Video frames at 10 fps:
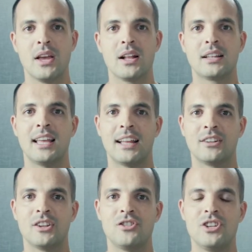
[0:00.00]

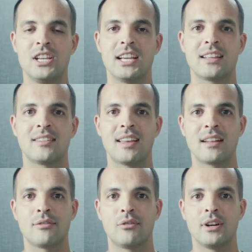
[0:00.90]
that she got
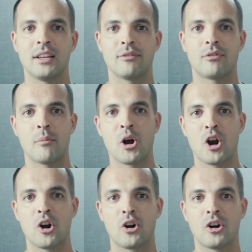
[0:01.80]
set free from
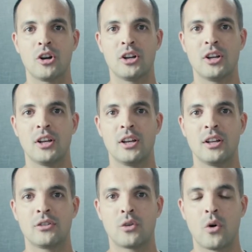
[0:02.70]
her
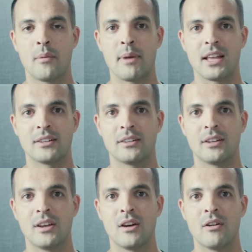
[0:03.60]
torment,
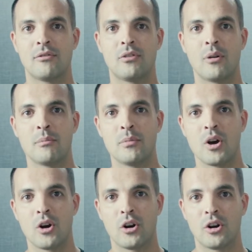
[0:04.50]

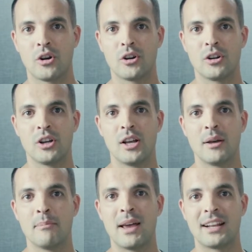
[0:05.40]
from her
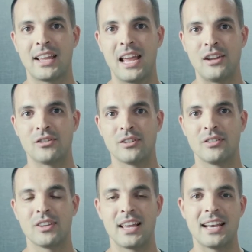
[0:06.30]

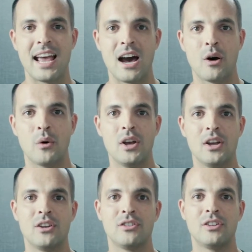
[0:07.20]
medications. And now
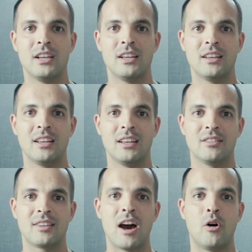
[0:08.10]
she
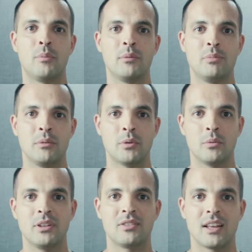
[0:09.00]
is helping people
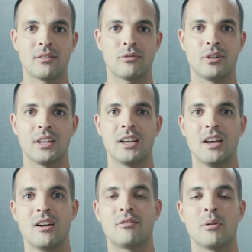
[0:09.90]
be set free
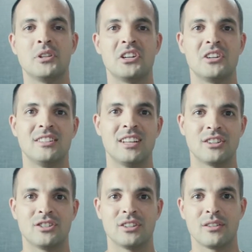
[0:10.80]
from their
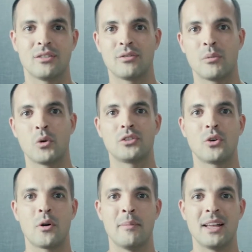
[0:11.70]
addictions, from what
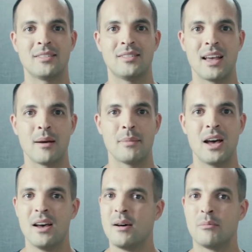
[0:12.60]
torments them.
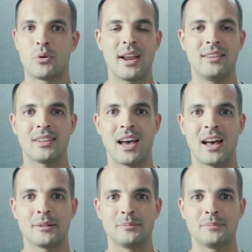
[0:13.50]
Praise God.